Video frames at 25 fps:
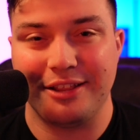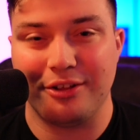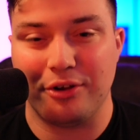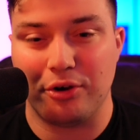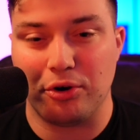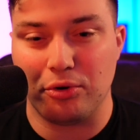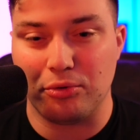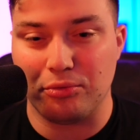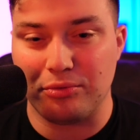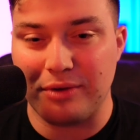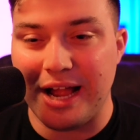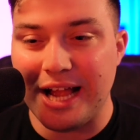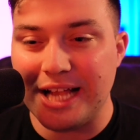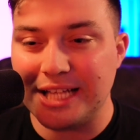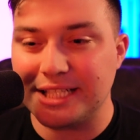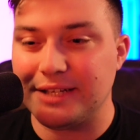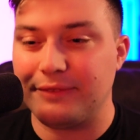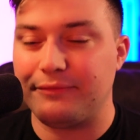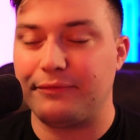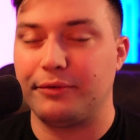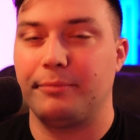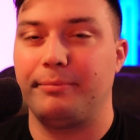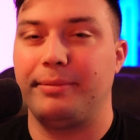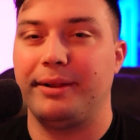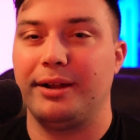The Horizon
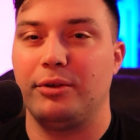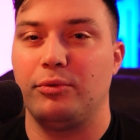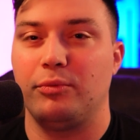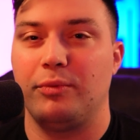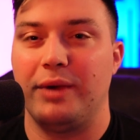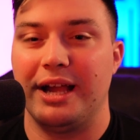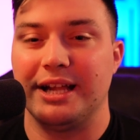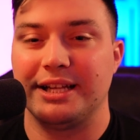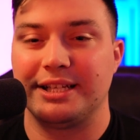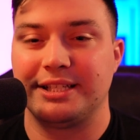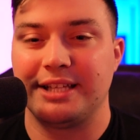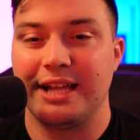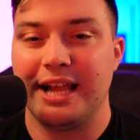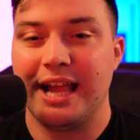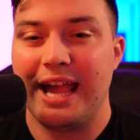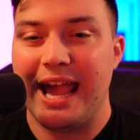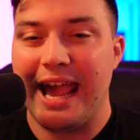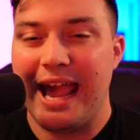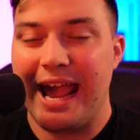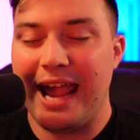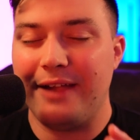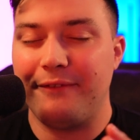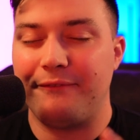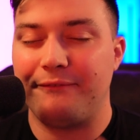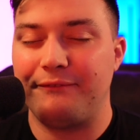Forbidden West,
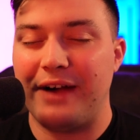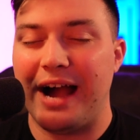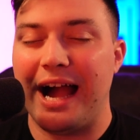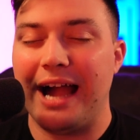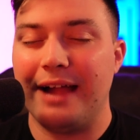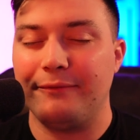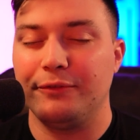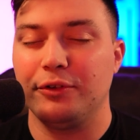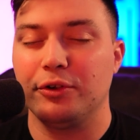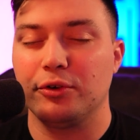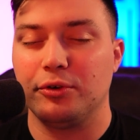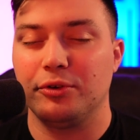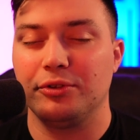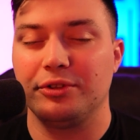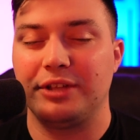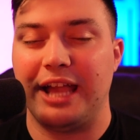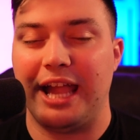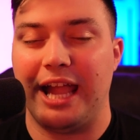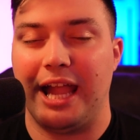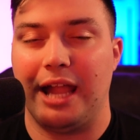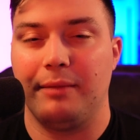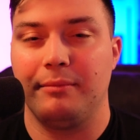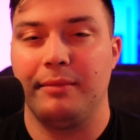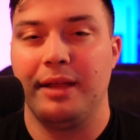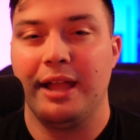a 5-year-old
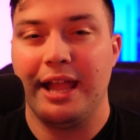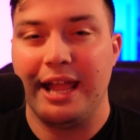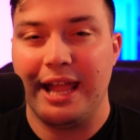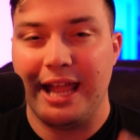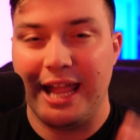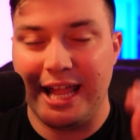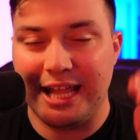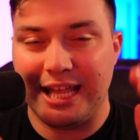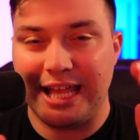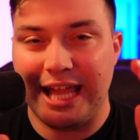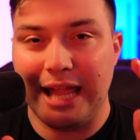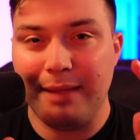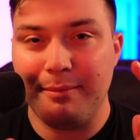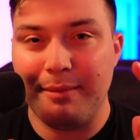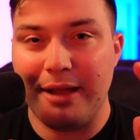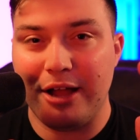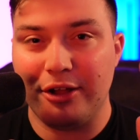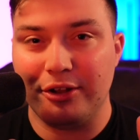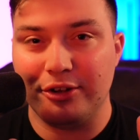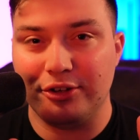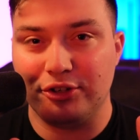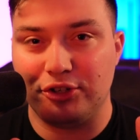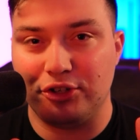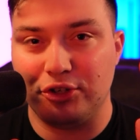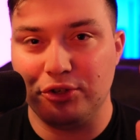game. It came out
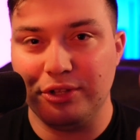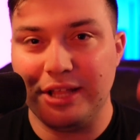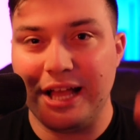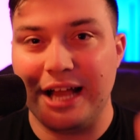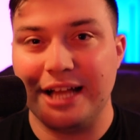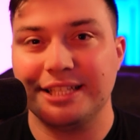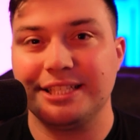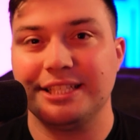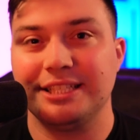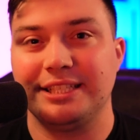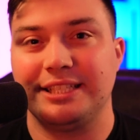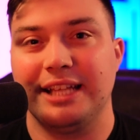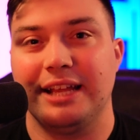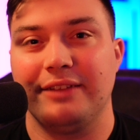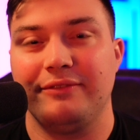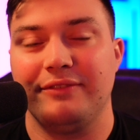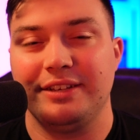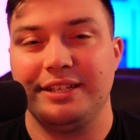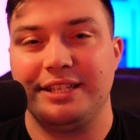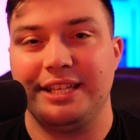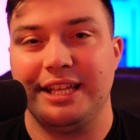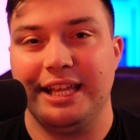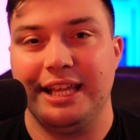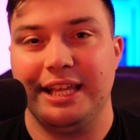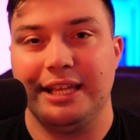in
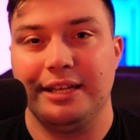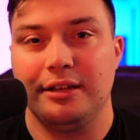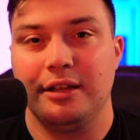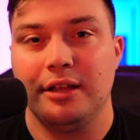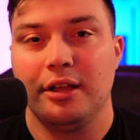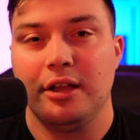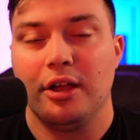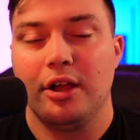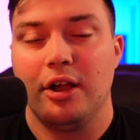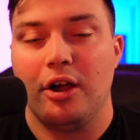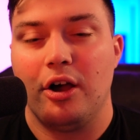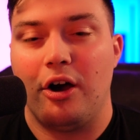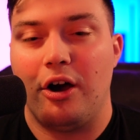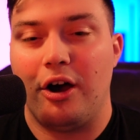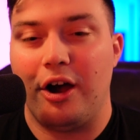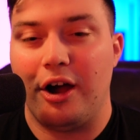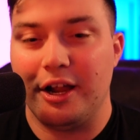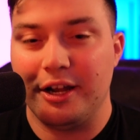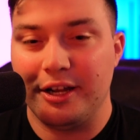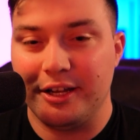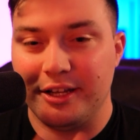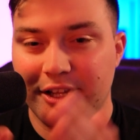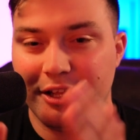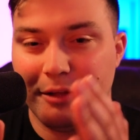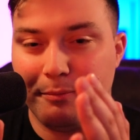2017
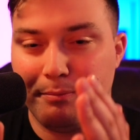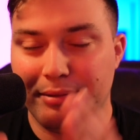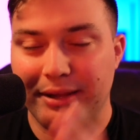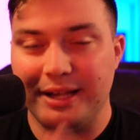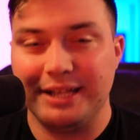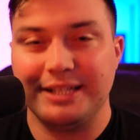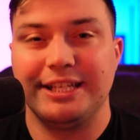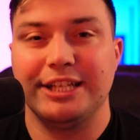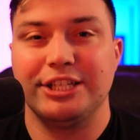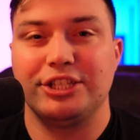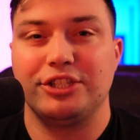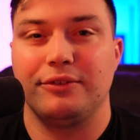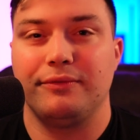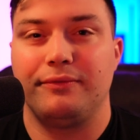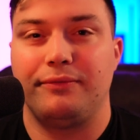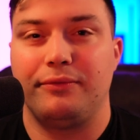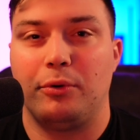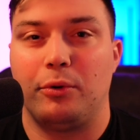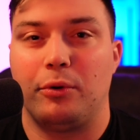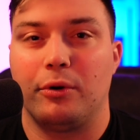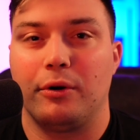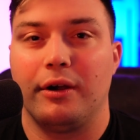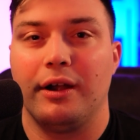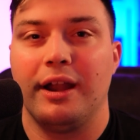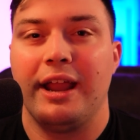on the PlayStation
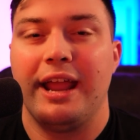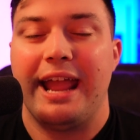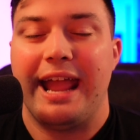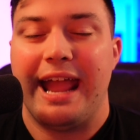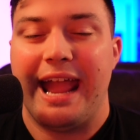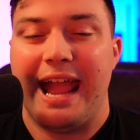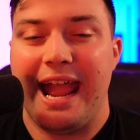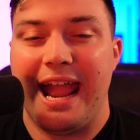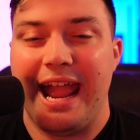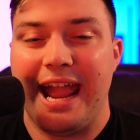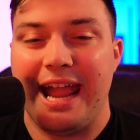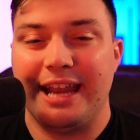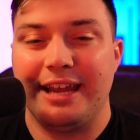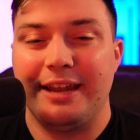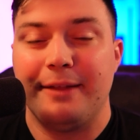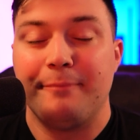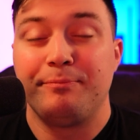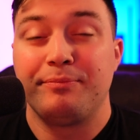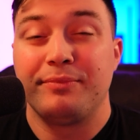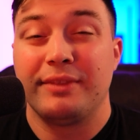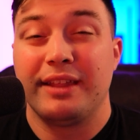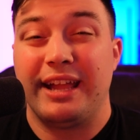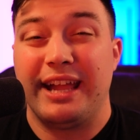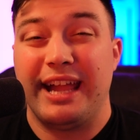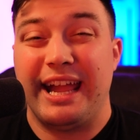4, and
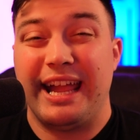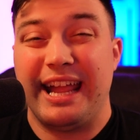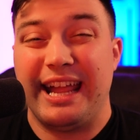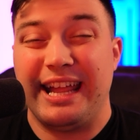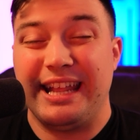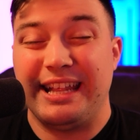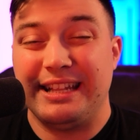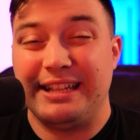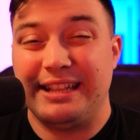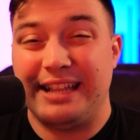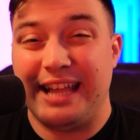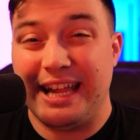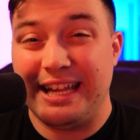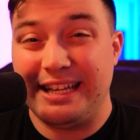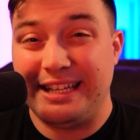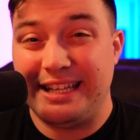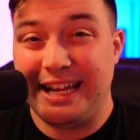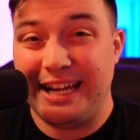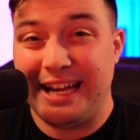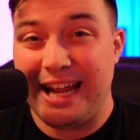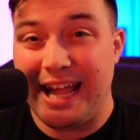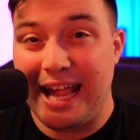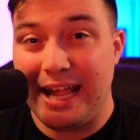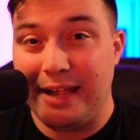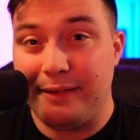they
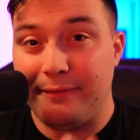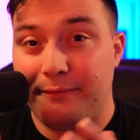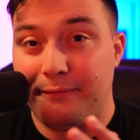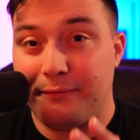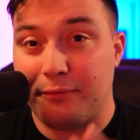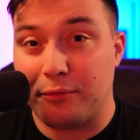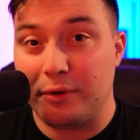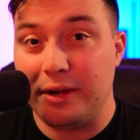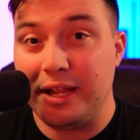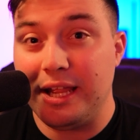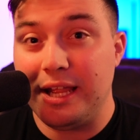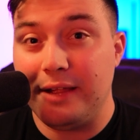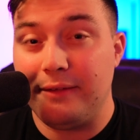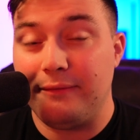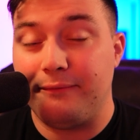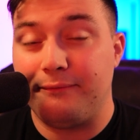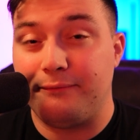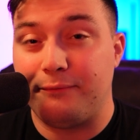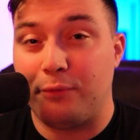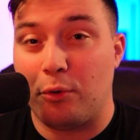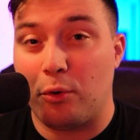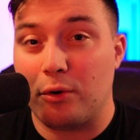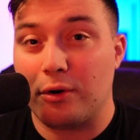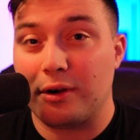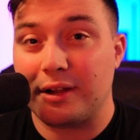did a free
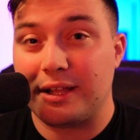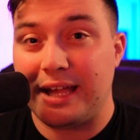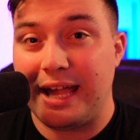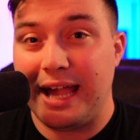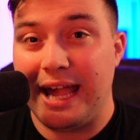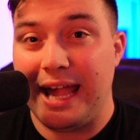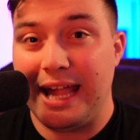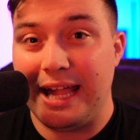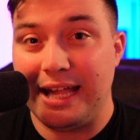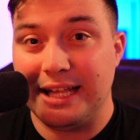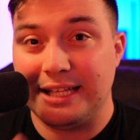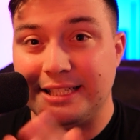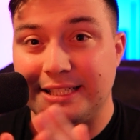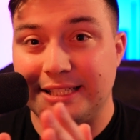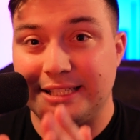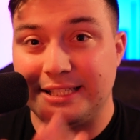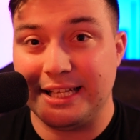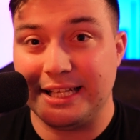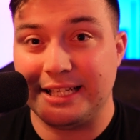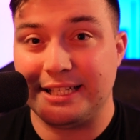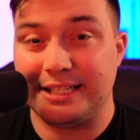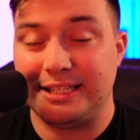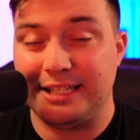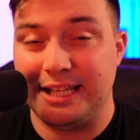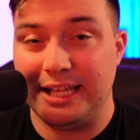4K
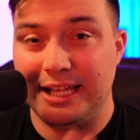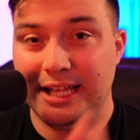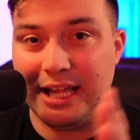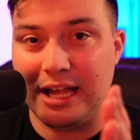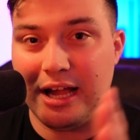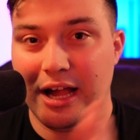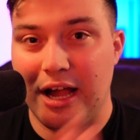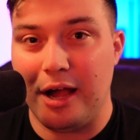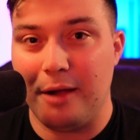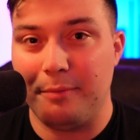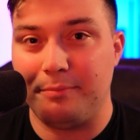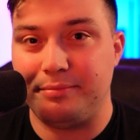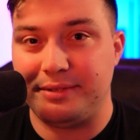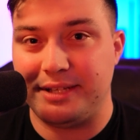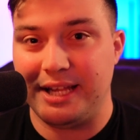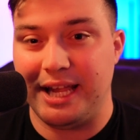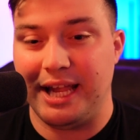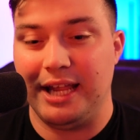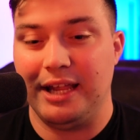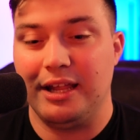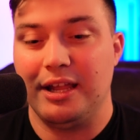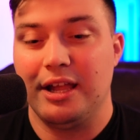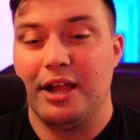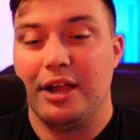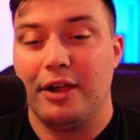60
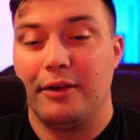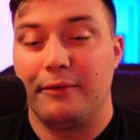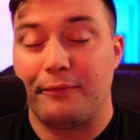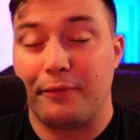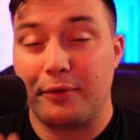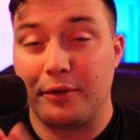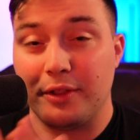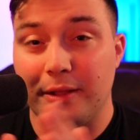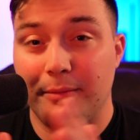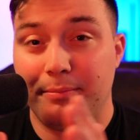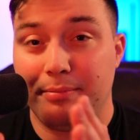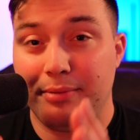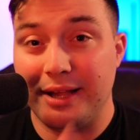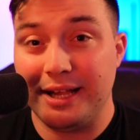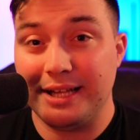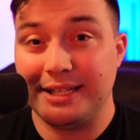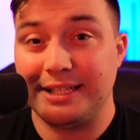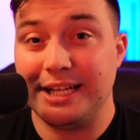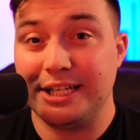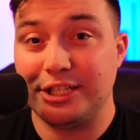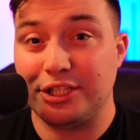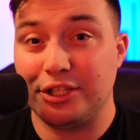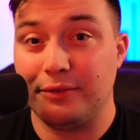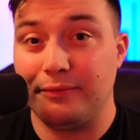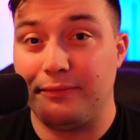update for the
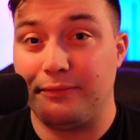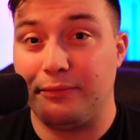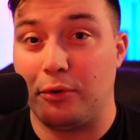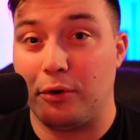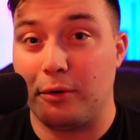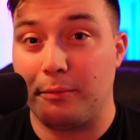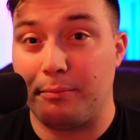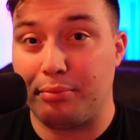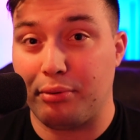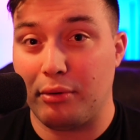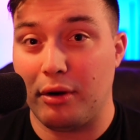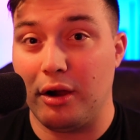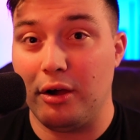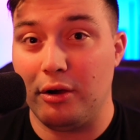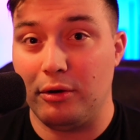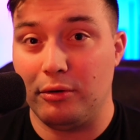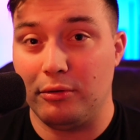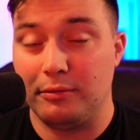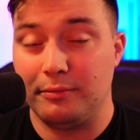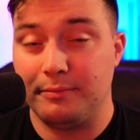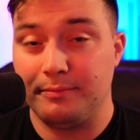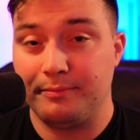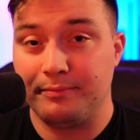PlayStation 4 Pro.